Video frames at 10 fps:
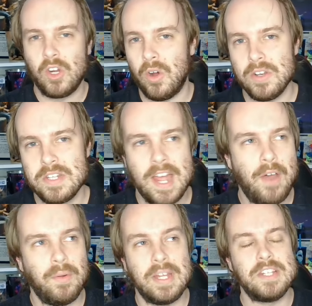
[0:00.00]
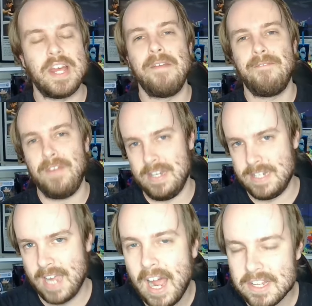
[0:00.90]
Cottontail is a
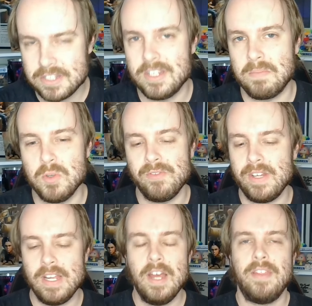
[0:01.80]
fantastic movie